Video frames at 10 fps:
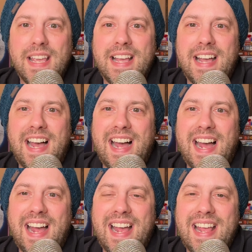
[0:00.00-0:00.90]

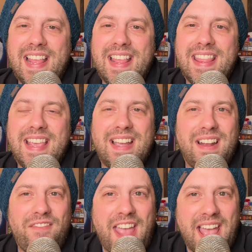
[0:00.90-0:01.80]
They could
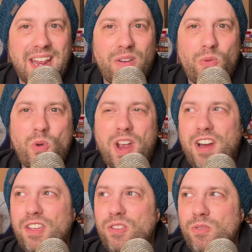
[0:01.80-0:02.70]
have had it where
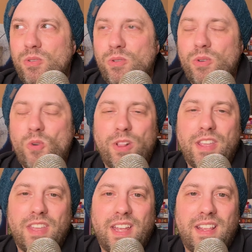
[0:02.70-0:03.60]
you only
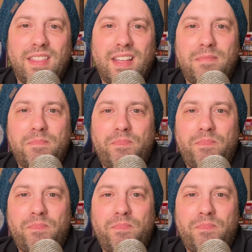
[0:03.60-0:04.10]
the